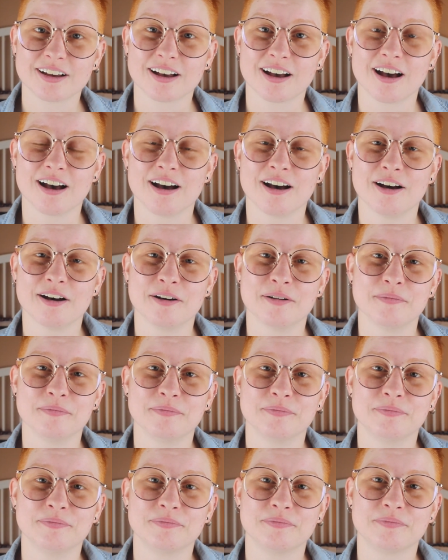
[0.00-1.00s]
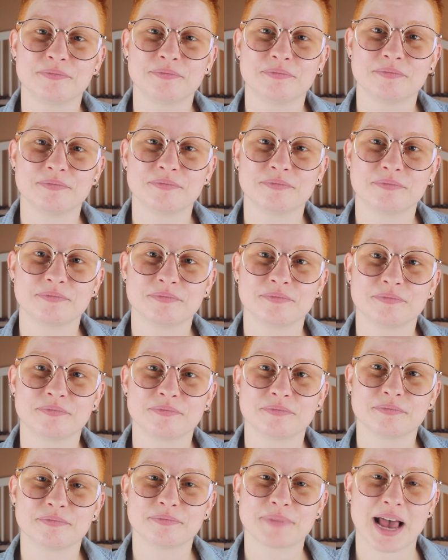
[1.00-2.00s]

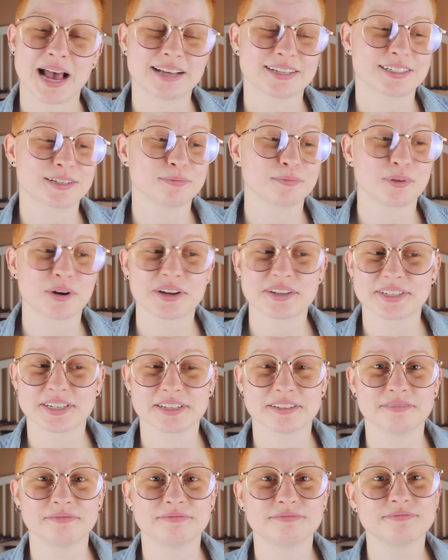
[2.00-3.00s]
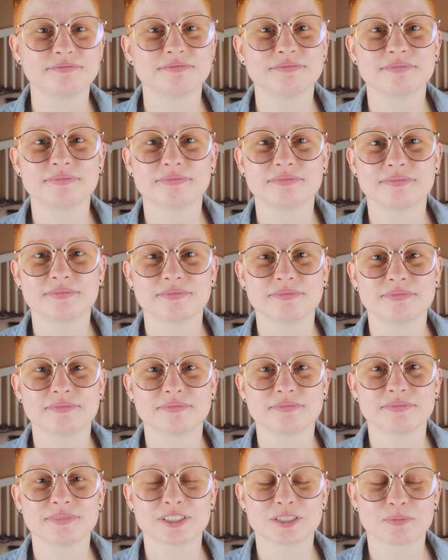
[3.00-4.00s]
Past and present,
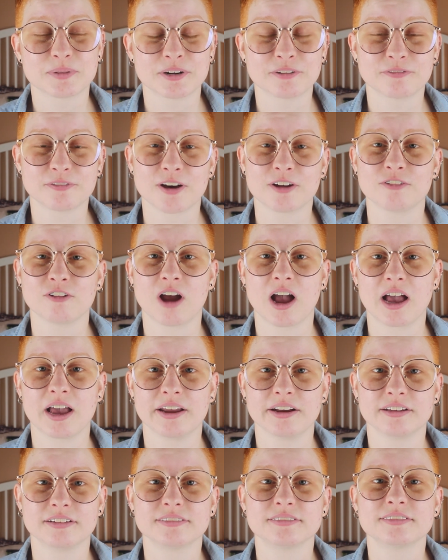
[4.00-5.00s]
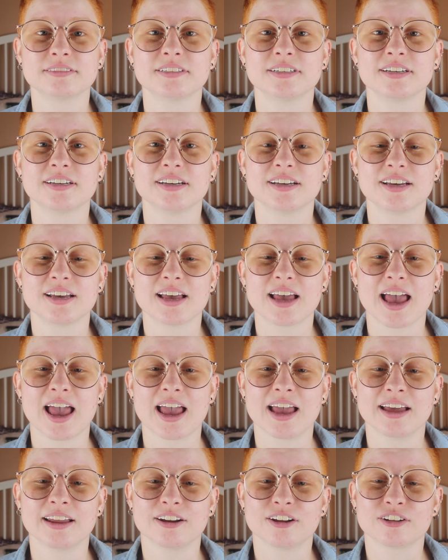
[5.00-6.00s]
it's been a fun ride.
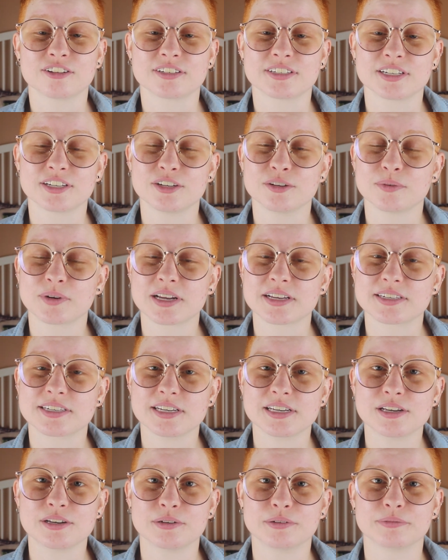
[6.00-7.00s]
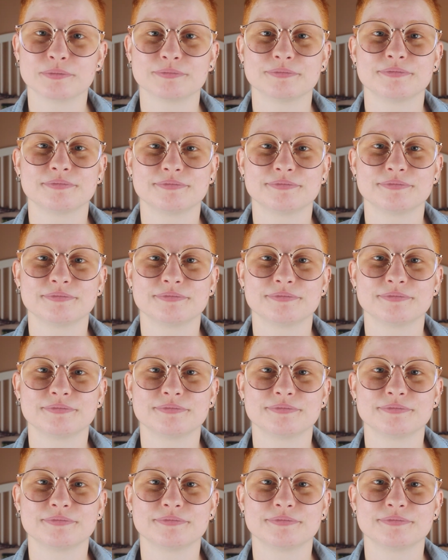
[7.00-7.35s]
And I'll see you when I see you.